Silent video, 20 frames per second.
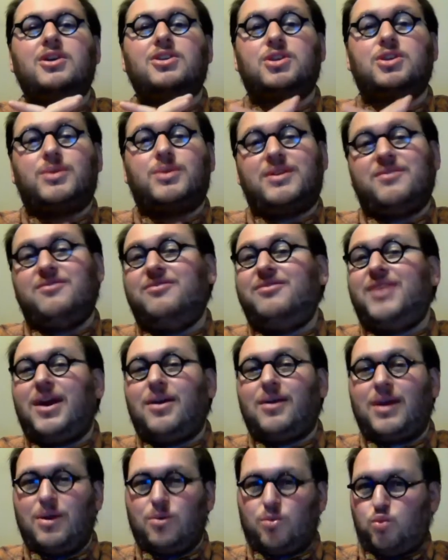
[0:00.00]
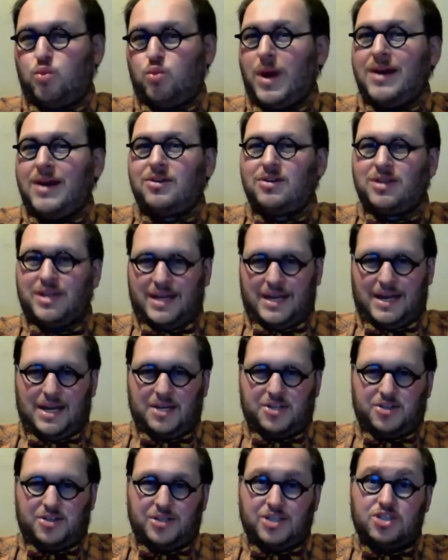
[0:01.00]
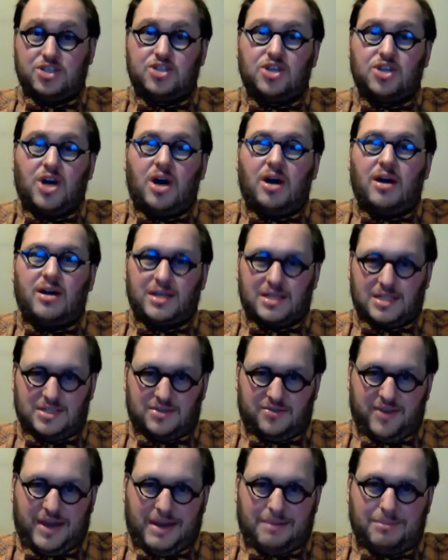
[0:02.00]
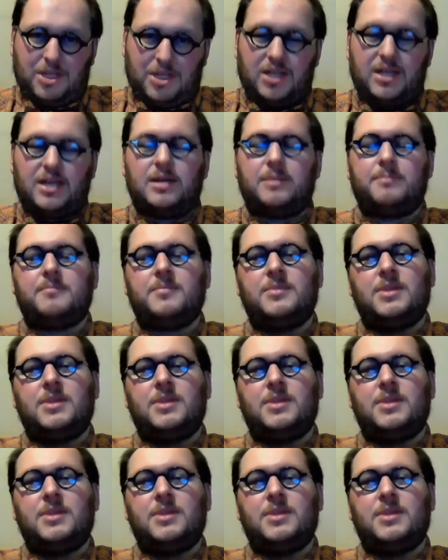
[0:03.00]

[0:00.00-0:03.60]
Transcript: so he very rarely actually saw his family.